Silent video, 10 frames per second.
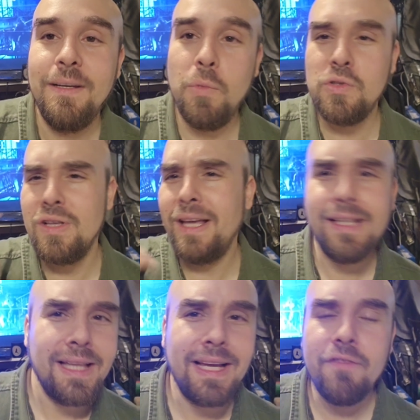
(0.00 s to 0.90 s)
most
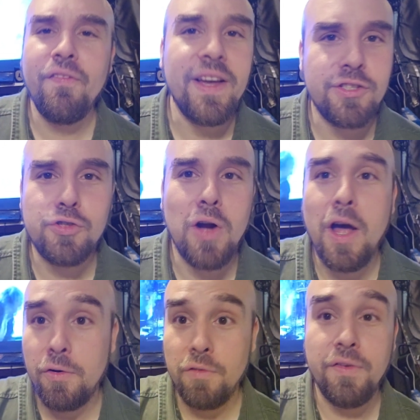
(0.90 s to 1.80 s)
likely like a
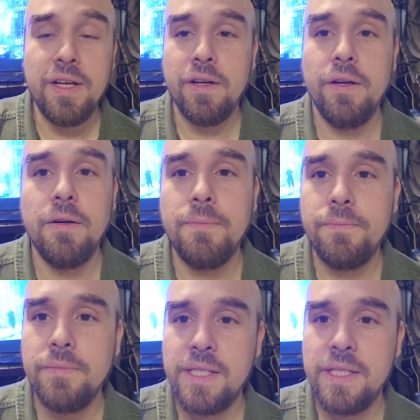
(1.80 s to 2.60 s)
Vestron or Vinegar